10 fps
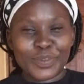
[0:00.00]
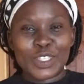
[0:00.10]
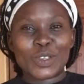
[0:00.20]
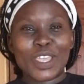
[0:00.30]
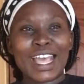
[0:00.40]

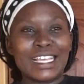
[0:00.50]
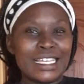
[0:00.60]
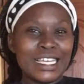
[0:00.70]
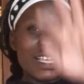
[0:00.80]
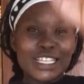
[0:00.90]
So yeah,
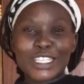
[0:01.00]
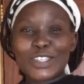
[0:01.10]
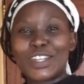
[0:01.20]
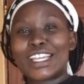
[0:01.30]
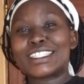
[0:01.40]
see
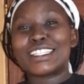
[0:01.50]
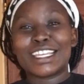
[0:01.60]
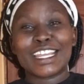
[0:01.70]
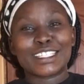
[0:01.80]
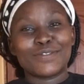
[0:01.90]
you next in
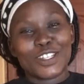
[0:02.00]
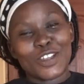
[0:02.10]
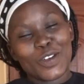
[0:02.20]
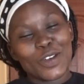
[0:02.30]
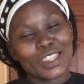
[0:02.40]
the next
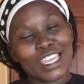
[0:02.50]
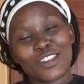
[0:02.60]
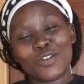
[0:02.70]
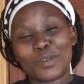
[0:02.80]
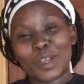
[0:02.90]
video.
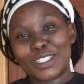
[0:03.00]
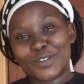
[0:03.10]
Thank you very much